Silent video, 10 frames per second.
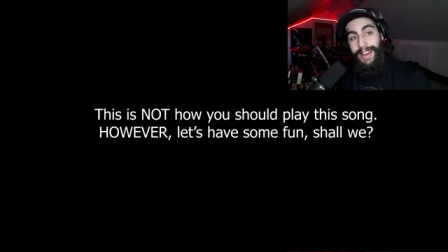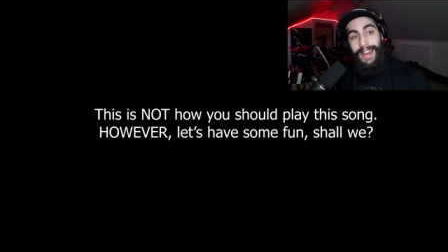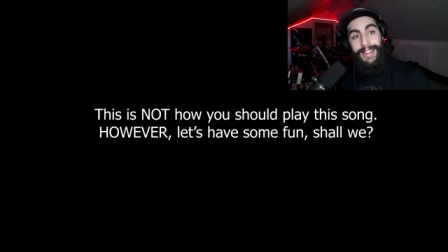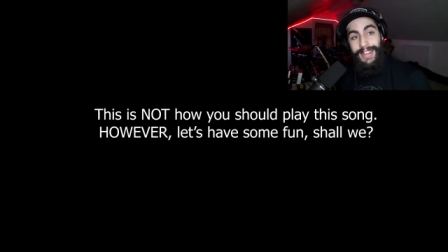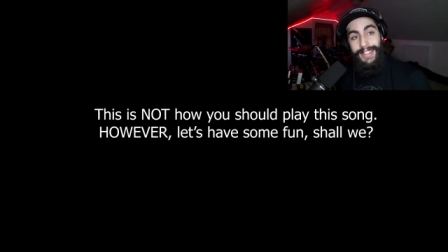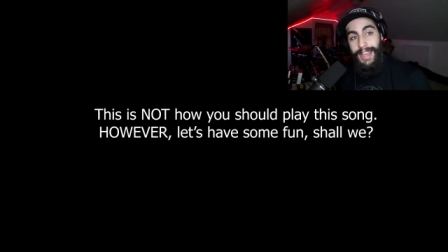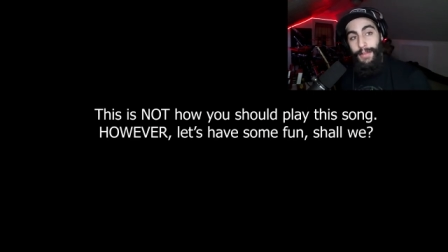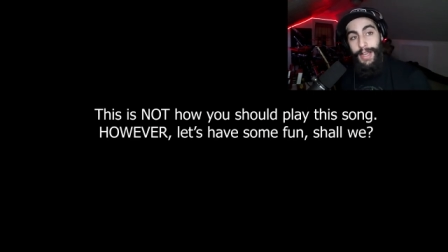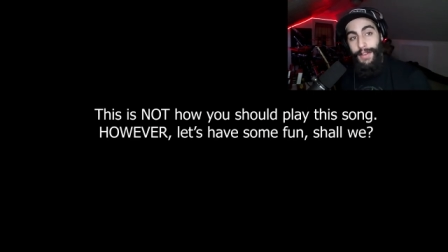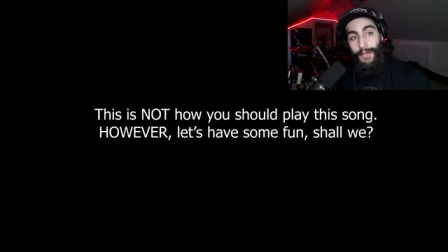As I
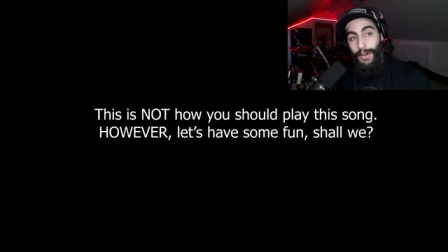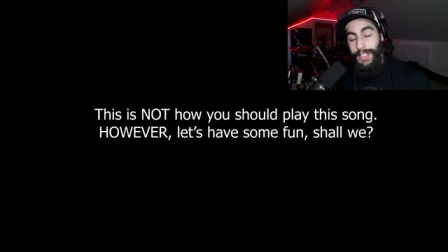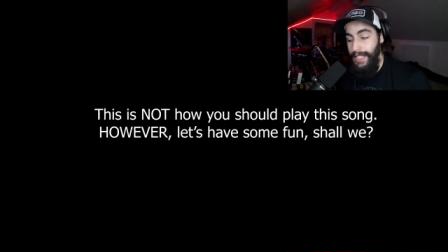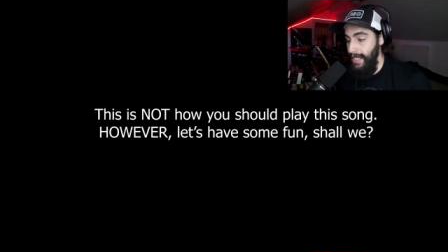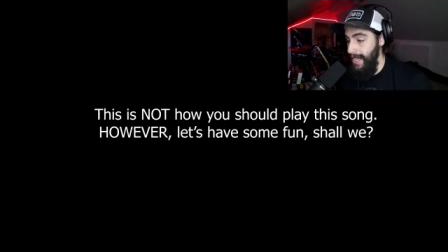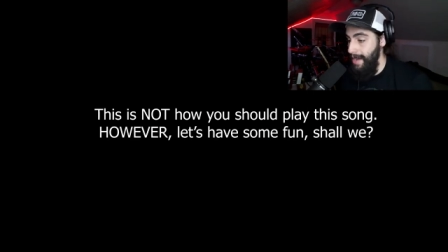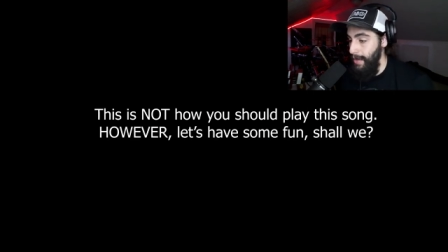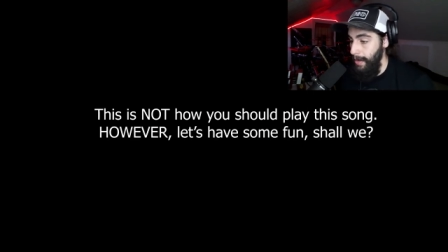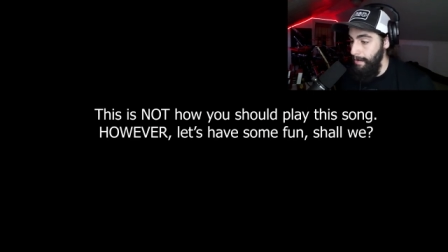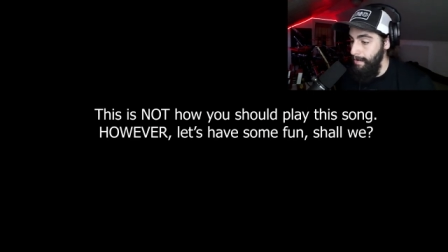said, we can foresee this
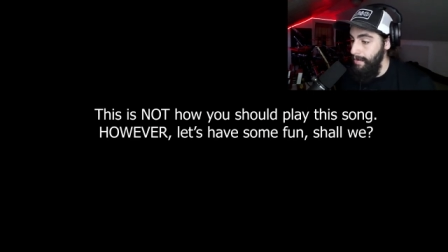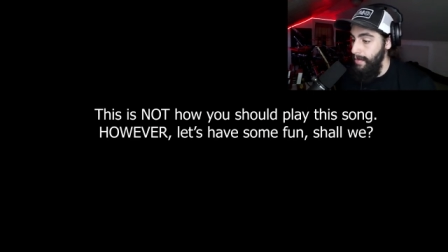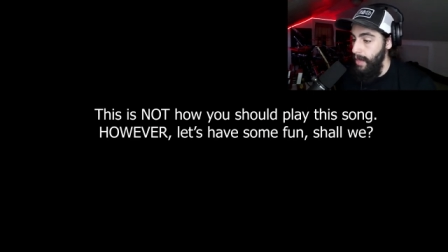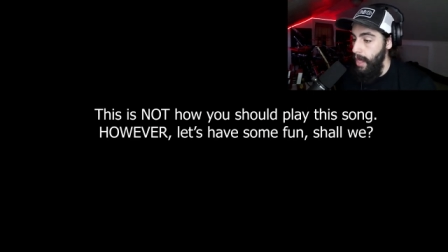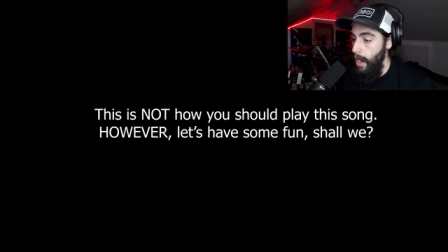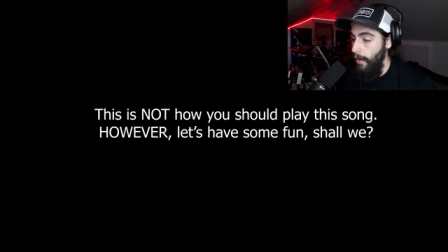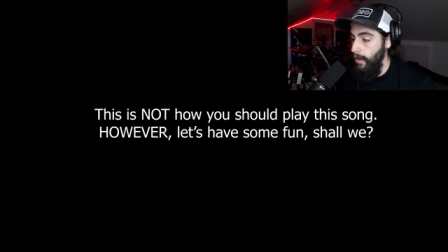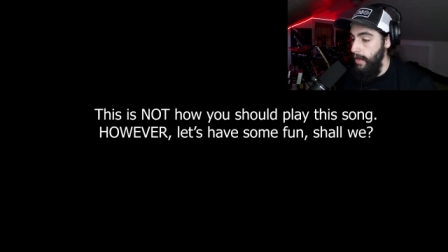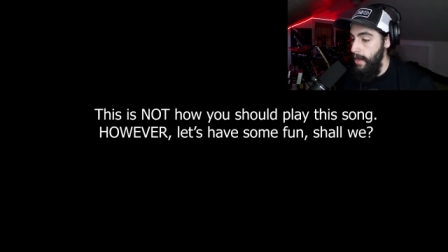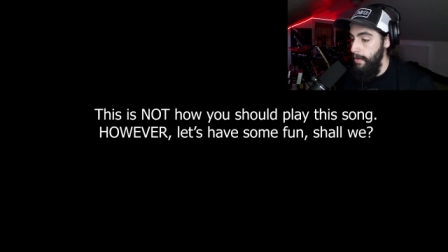happening.
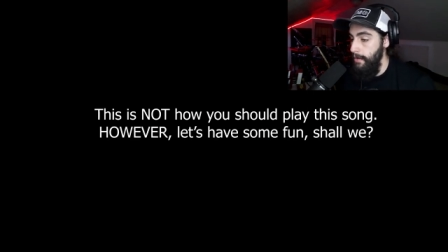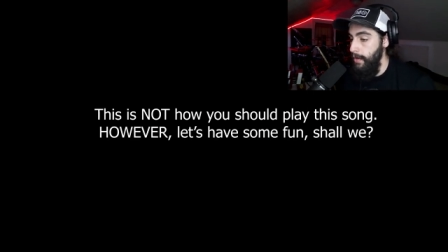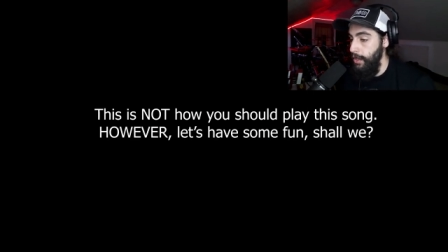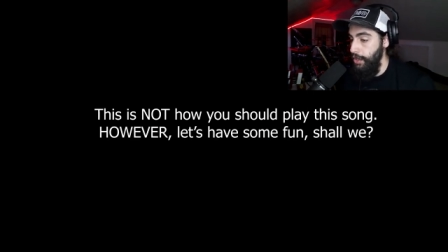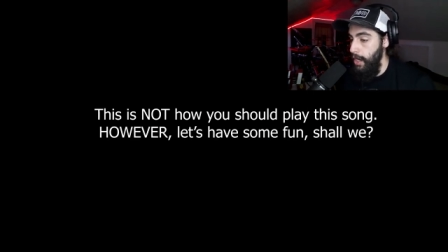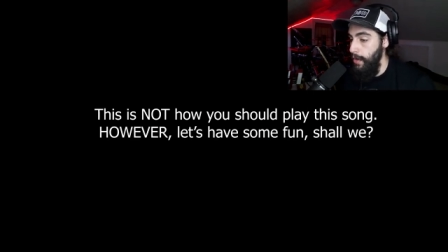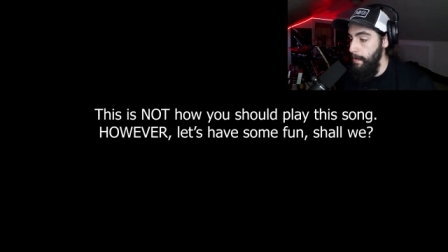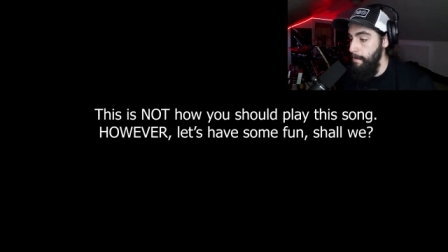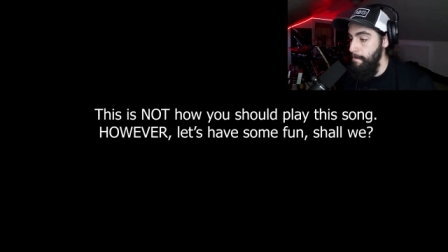However, let's have some fun, shall we?